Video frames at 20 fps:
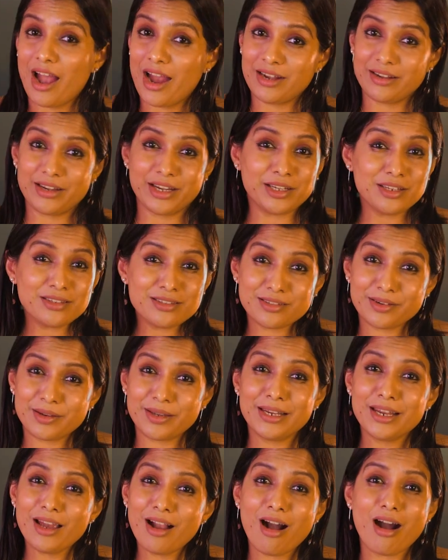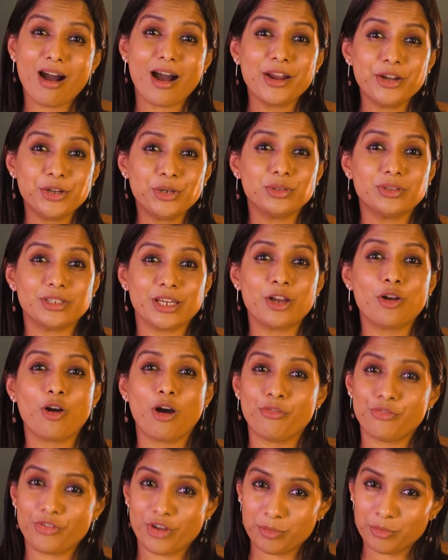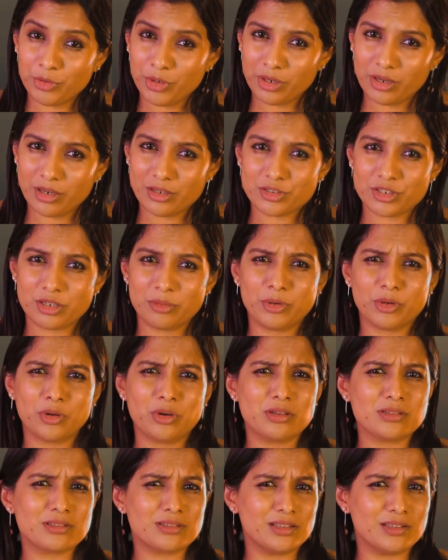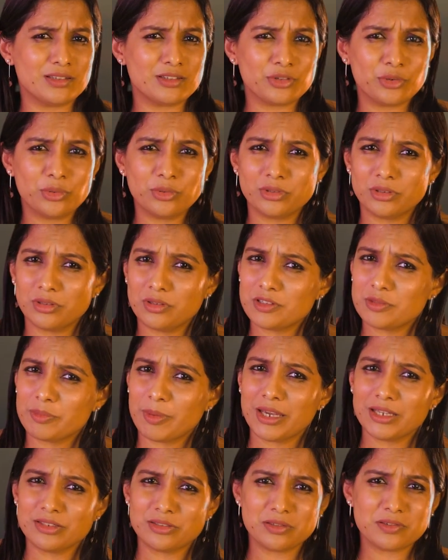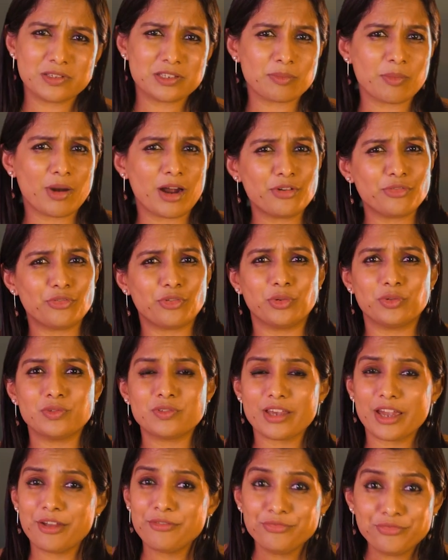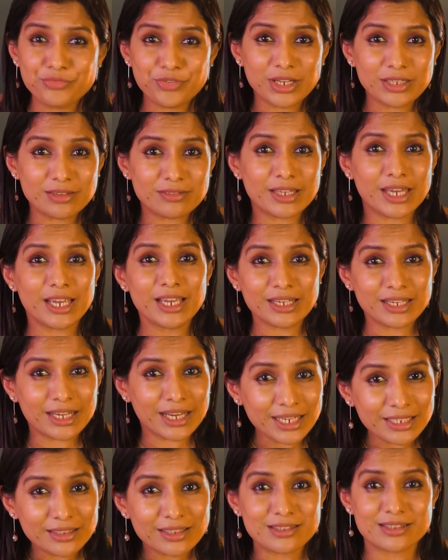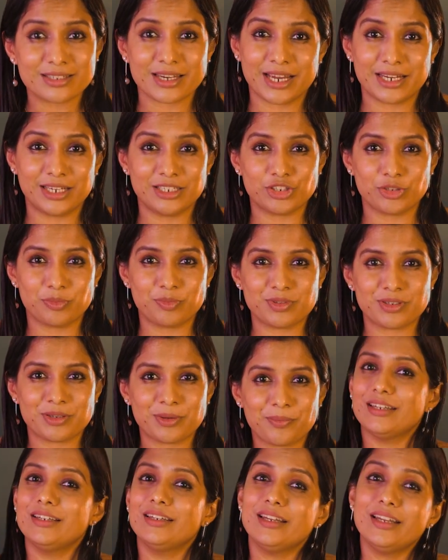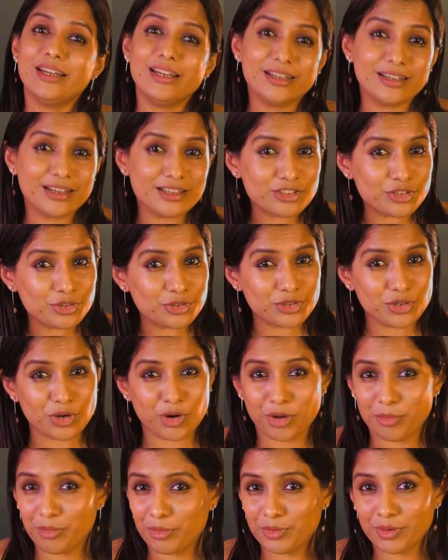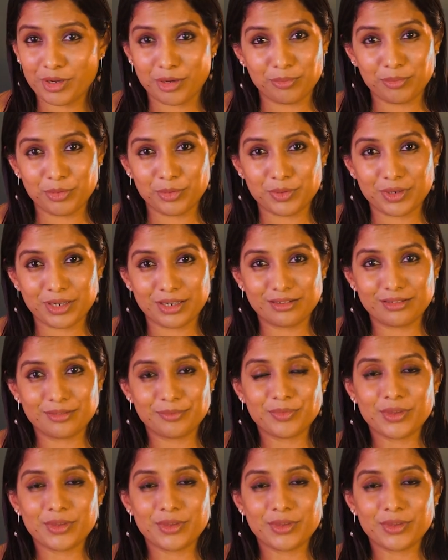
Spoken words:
And it is really hard to think of communication because these routers, pagers, smartphones, everything need these tiny chips. Needless to talk about computing.